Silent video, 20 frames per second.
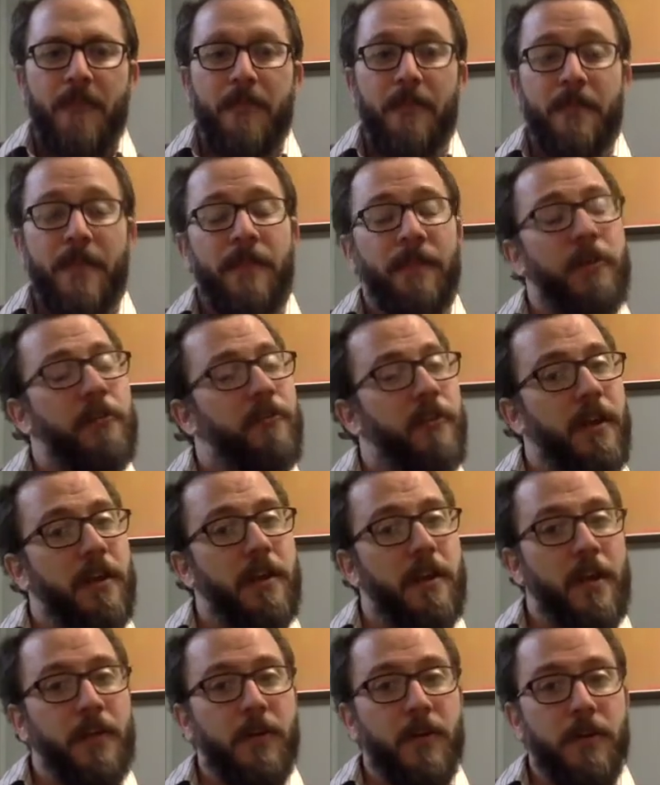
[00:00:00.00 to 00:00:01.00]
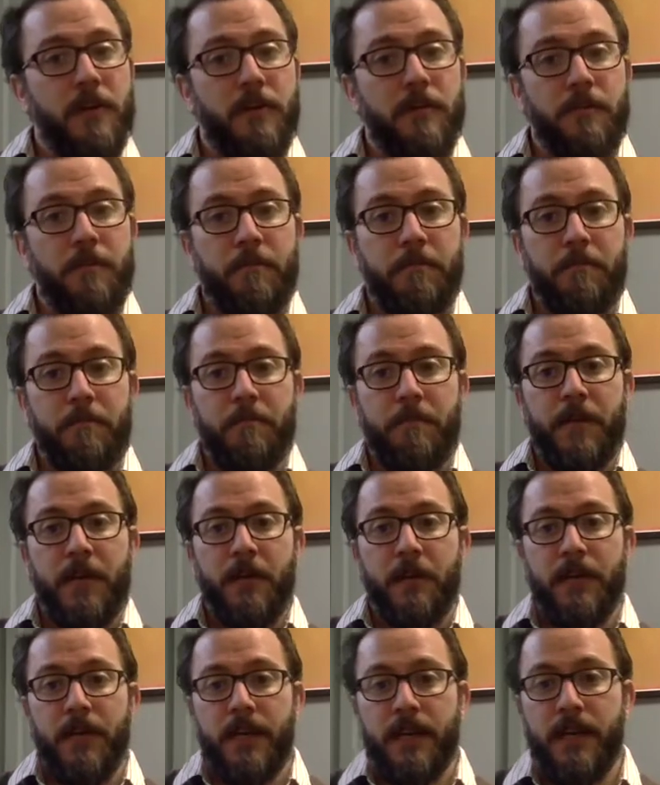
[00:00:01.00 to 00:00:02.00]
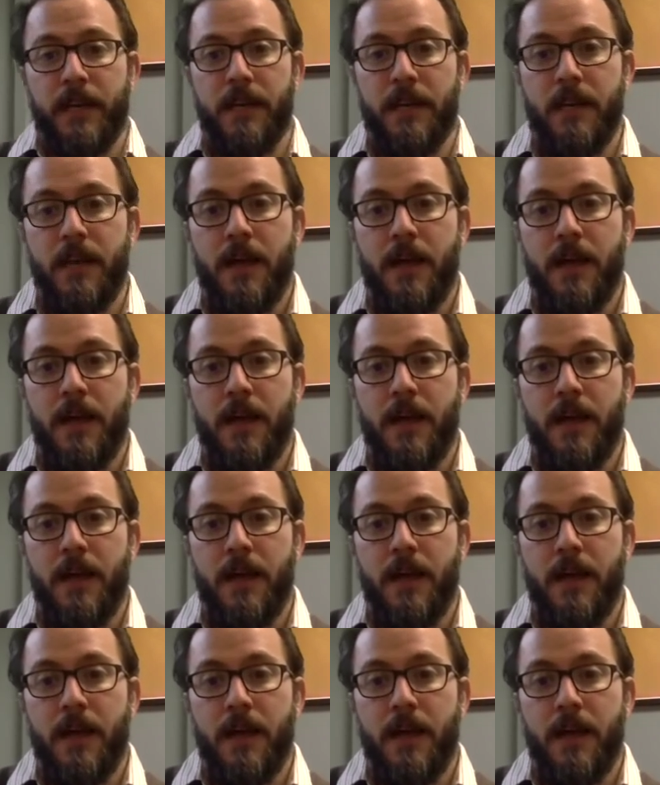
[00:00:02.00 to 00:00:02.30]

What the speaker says: Then there's another period